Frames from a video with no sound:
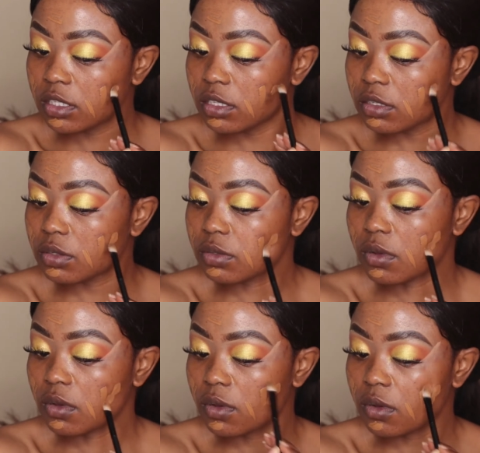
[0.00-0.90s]

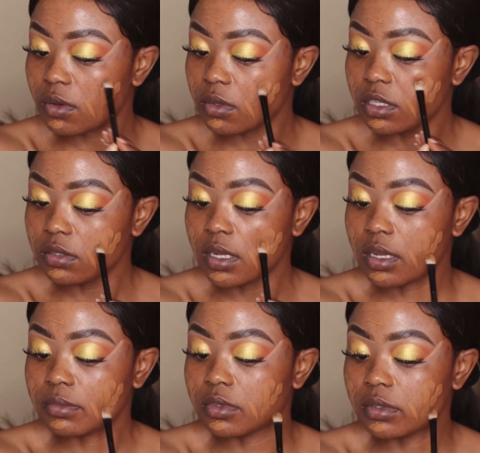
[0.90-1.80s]
So that's what
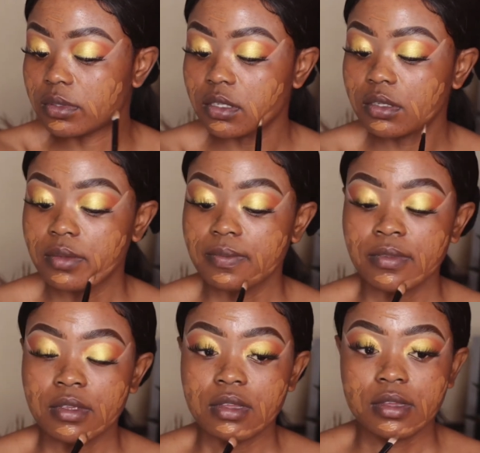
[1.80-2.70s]
I'm doing.
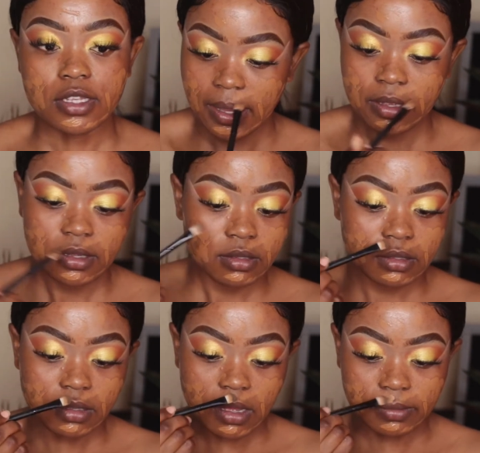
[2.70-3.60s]

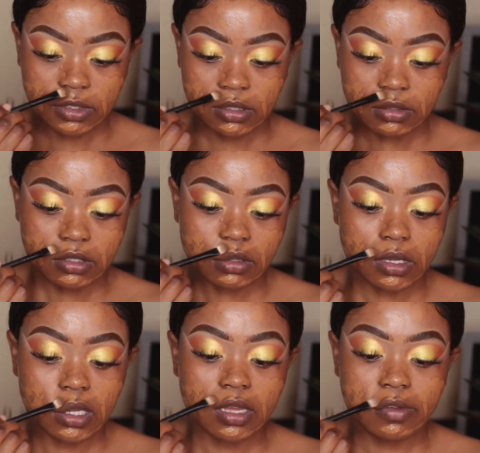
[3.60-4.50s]
So I'm just also
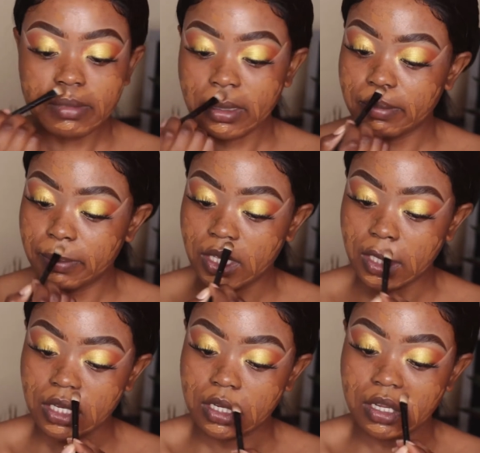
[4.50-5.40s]
gonna cover my
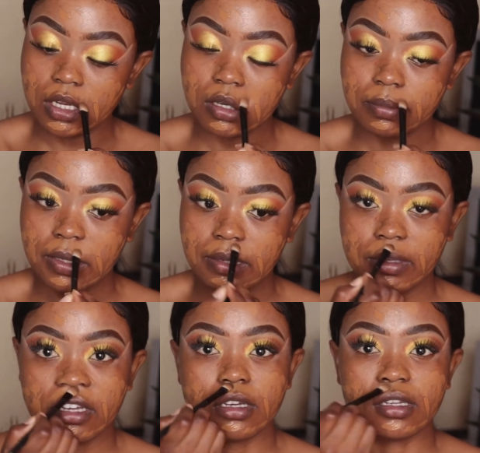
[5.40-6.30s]
beard a little bit
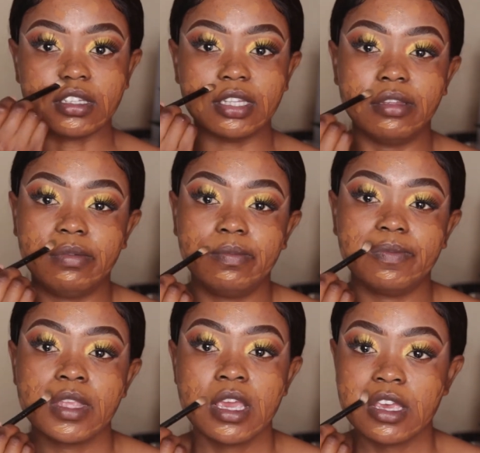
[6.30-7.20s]
because
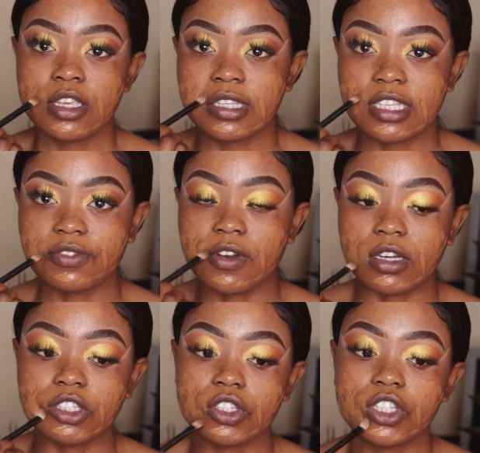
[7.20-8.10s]
sis
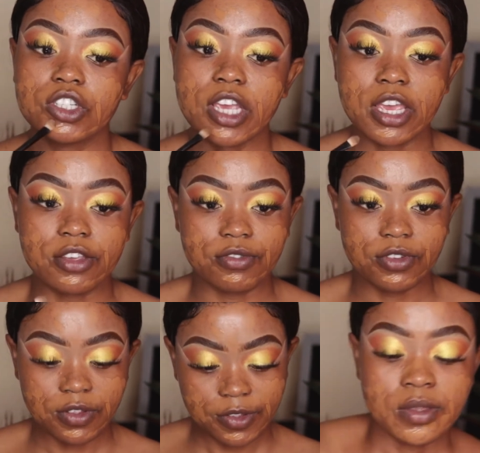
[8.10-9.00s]
forgot to shave.
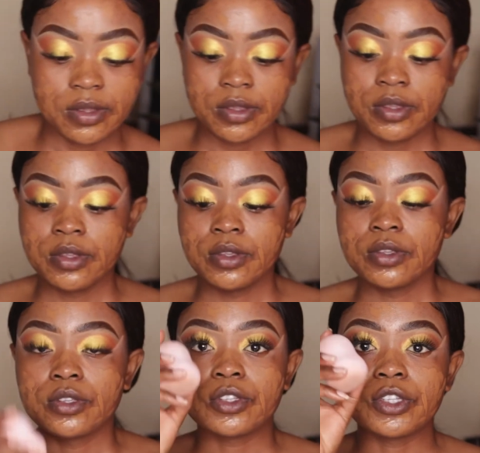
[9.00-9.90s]

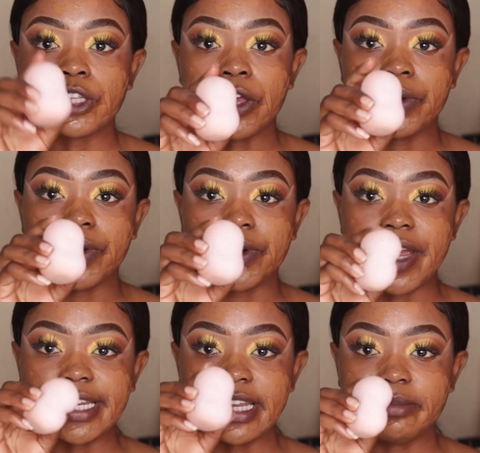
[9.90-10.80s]
So
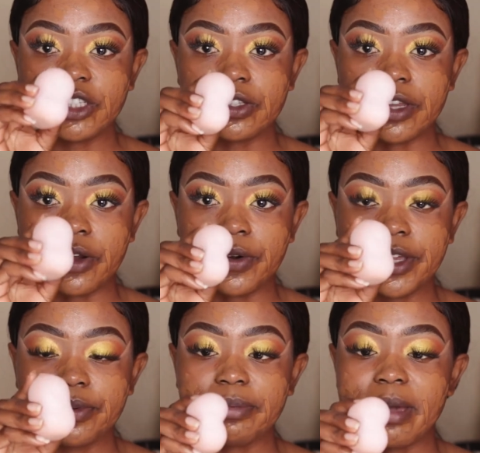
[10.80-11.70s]
right now I'm just gonna go
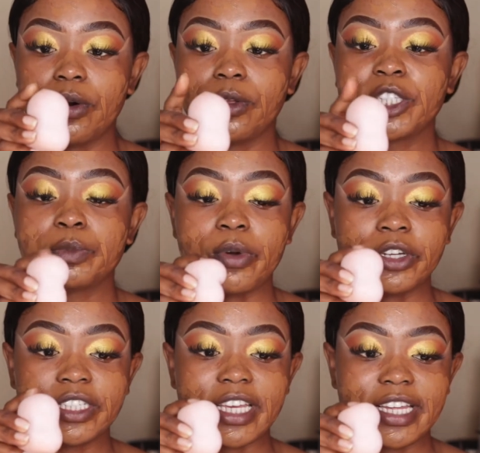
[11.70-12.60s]
in with my old
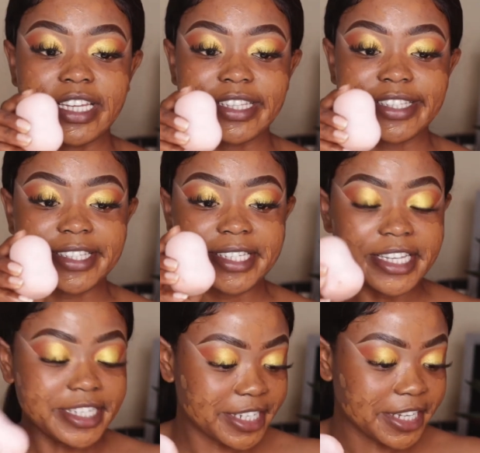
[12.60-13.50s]
sponge, and it's
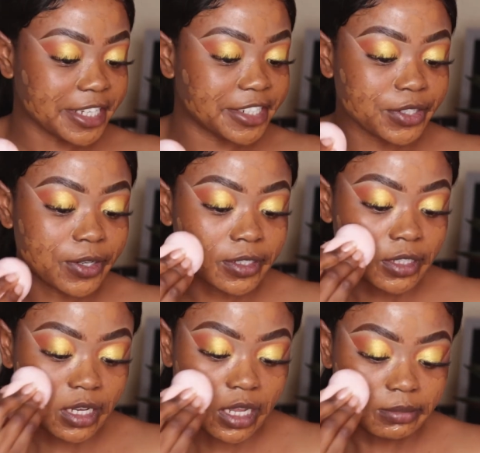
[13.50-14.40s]
tinted, y'all,
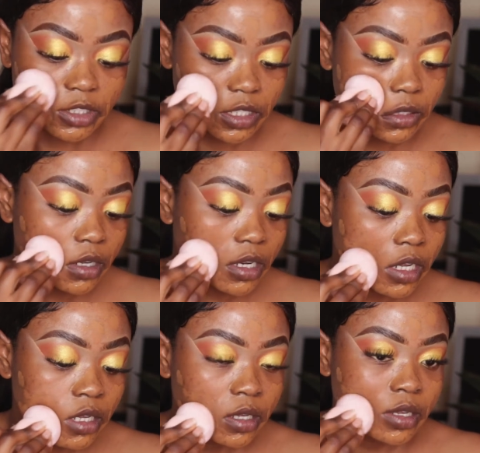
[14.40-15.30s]
and I'm just
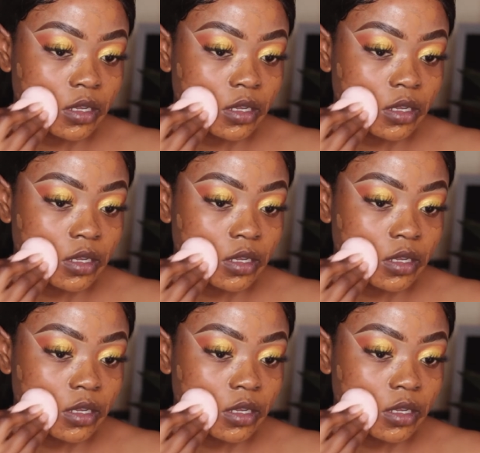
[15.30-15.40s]
gonna